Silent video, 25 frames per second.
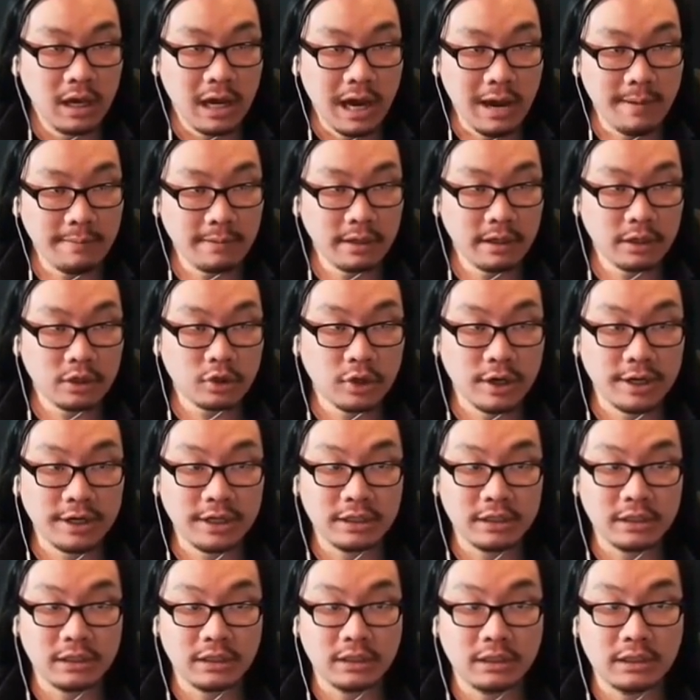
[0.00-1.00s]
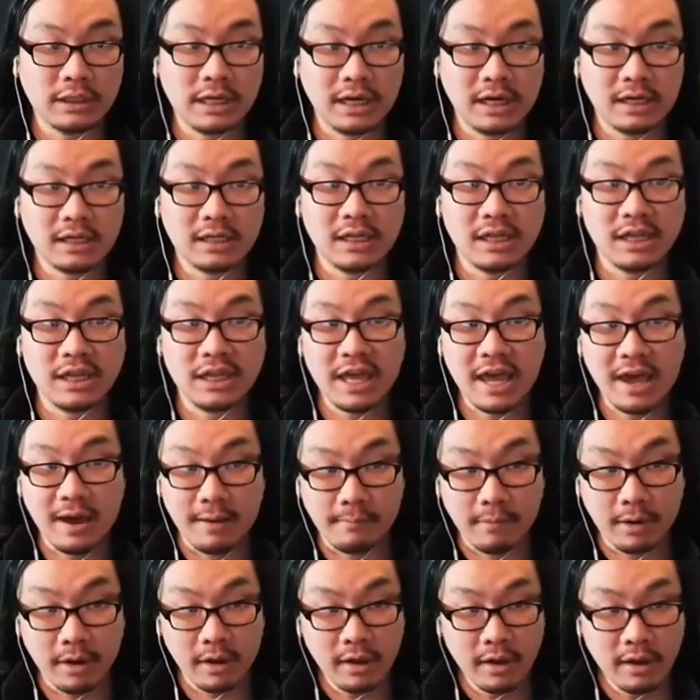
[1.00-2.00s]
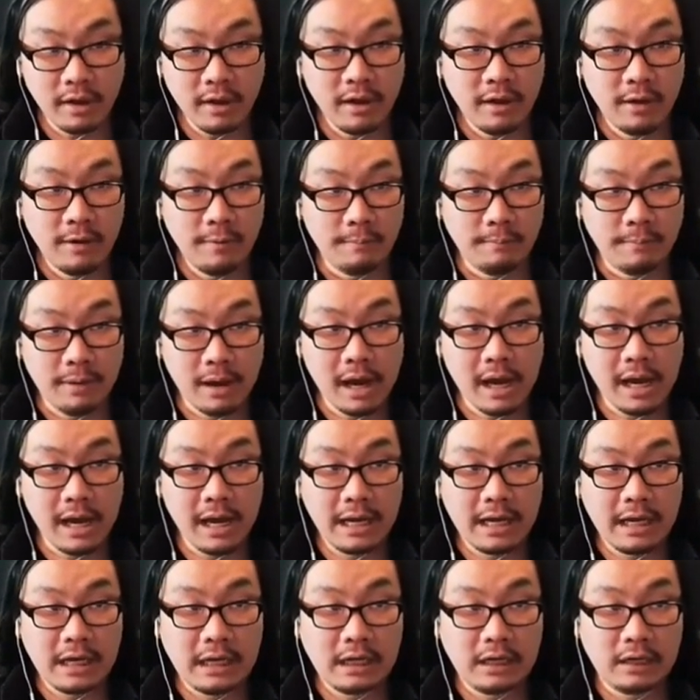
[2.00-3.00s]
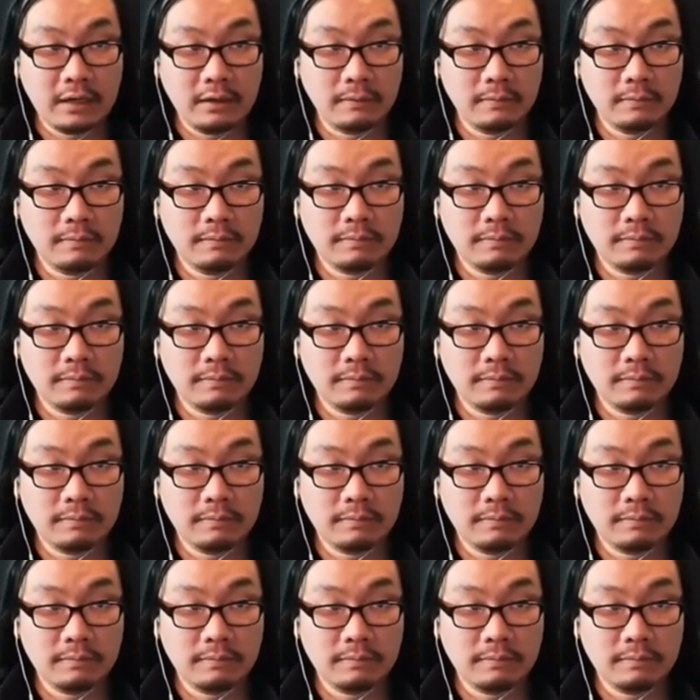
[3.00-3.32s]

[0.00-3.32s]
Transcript: I'm going to try to get it to them by